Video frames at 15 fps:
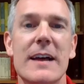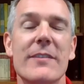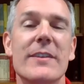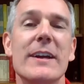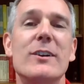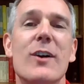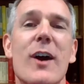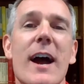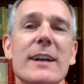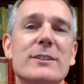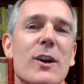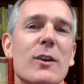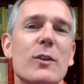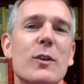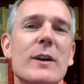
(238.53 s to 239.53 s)
And then Christ
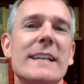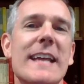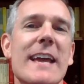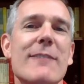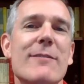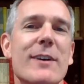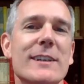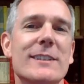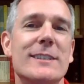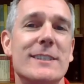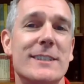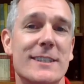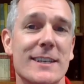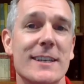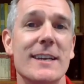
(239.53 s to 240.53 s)
our Lord gave
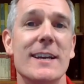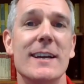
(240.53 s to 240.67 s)
us